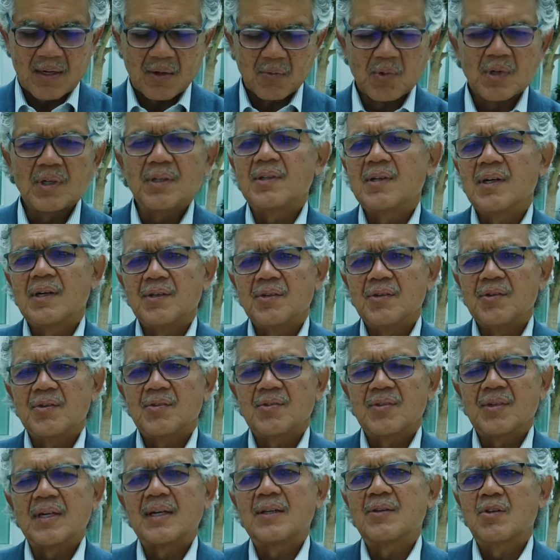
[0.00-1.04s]
I will tell you
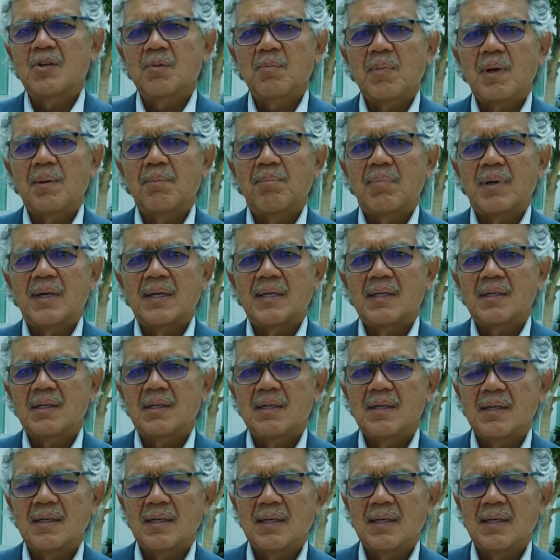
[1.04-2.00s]
is that I took my bike